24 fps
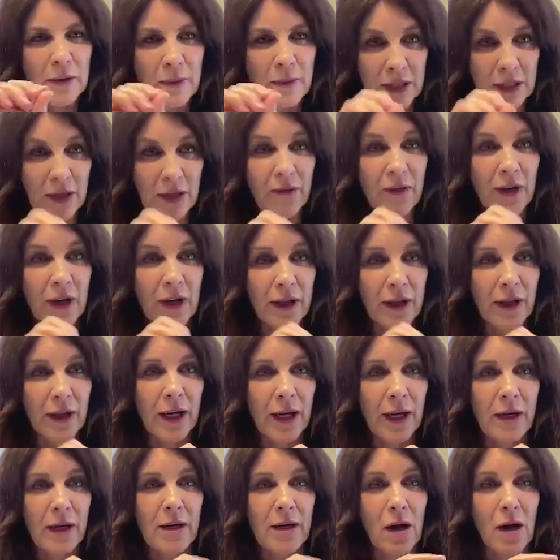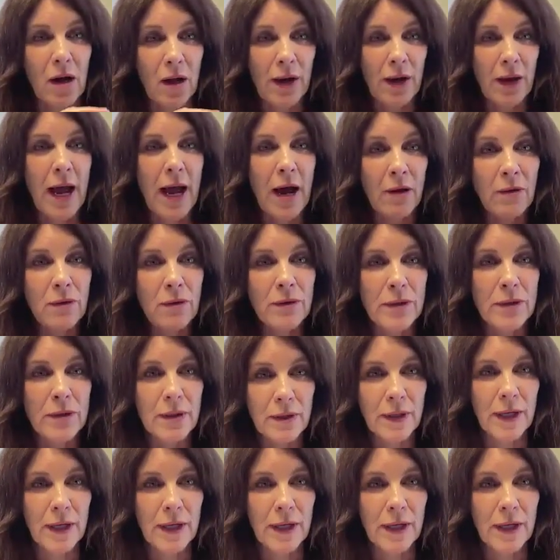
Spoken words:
specifically called out